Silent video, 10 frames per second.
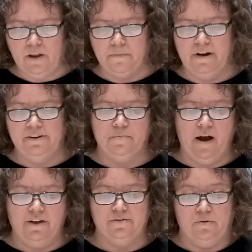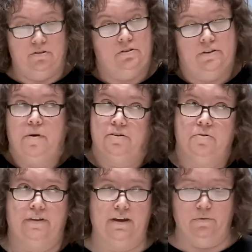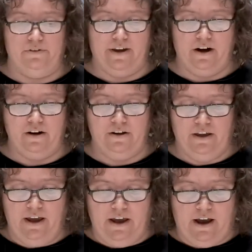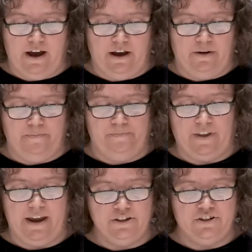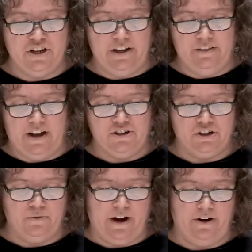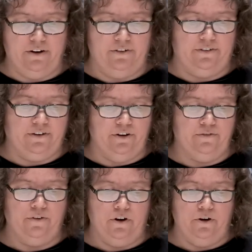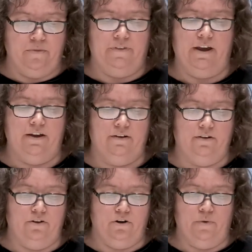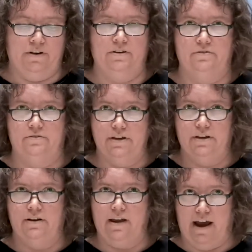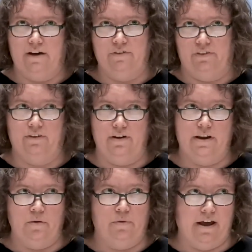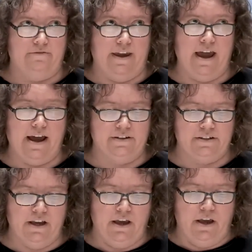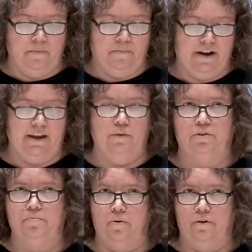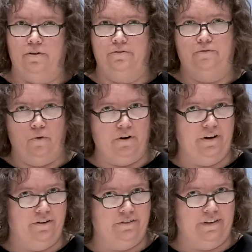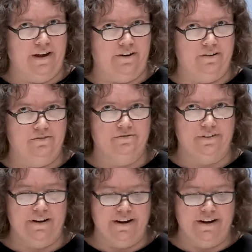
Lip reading: But it's possible that he was there. And genealogical records confirm that Irwin did have a son named Lafayette, but he was born 4 years later in